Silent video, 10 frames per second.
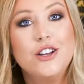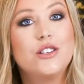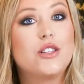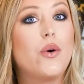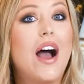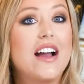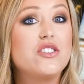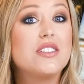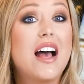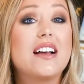So I
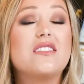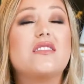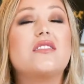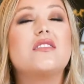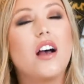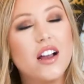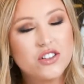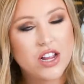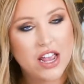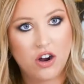just had
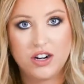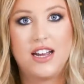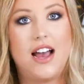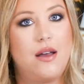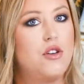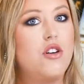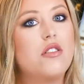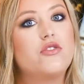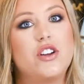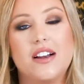such a hard time,
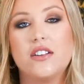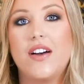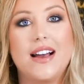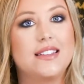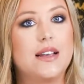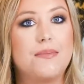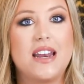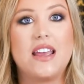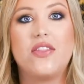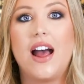y'all, trying to find
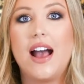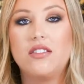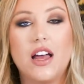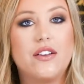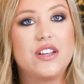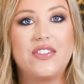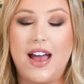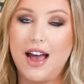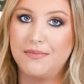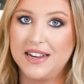somebody that I loved and that
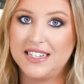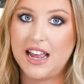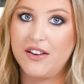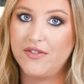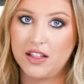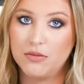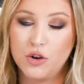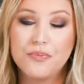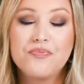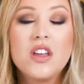had my date
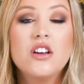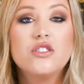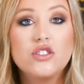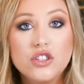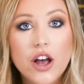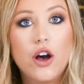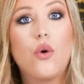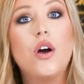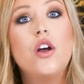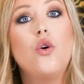available.
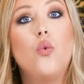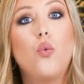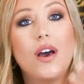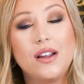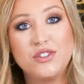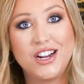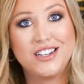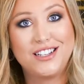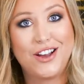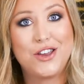So what I'm trying
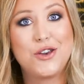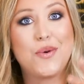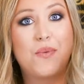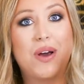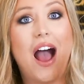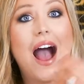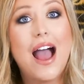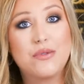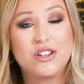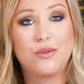to tell you, and what
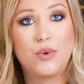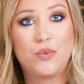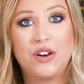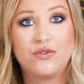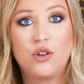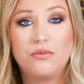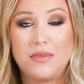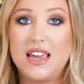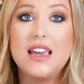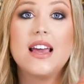I wish someone would have told
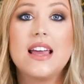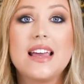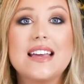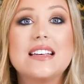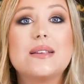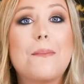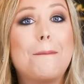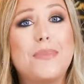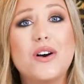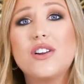me, is
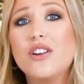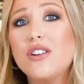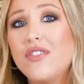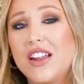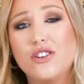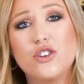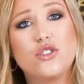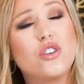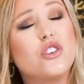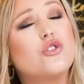book your
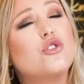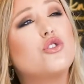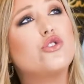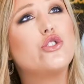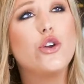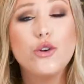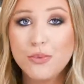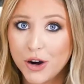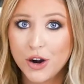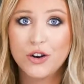vendors
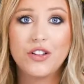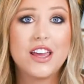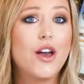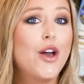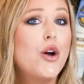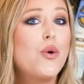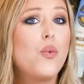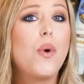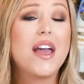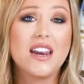super early,
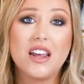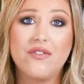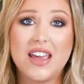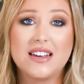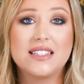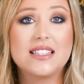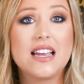way in advance.